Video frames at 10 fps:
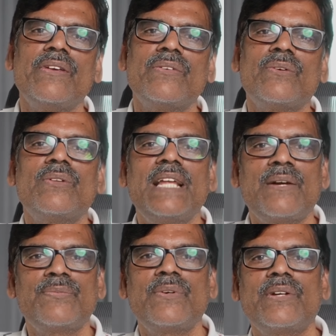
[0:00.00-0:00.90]
So
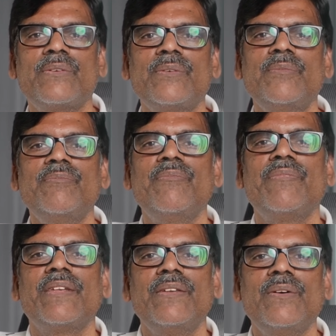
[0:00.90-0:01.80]
therefore, you know,
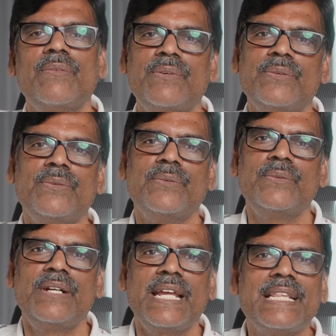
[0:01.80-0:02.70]
you have to
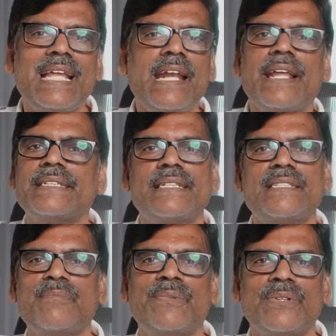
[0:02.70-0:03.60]
take that as a
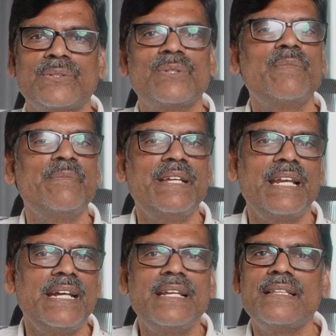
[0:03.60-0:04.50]
support. So maybe
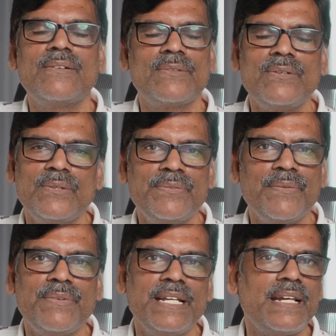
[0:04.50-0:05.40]

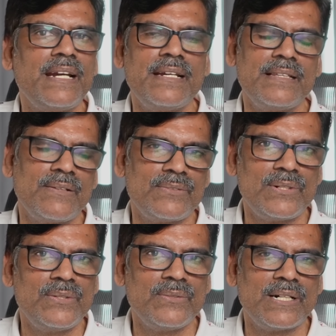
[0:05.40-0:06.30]
19,250,
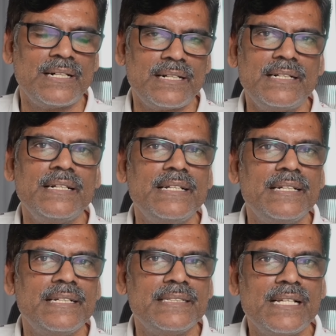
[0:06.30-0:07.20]
19,200
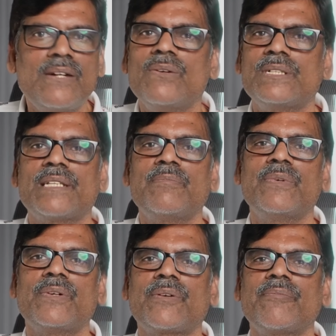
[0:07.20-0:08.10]
is the good
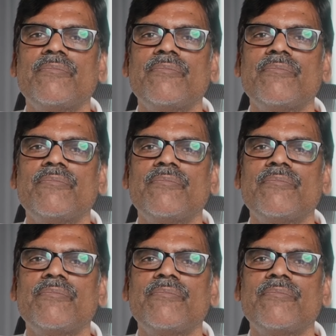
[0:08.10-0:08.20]
support.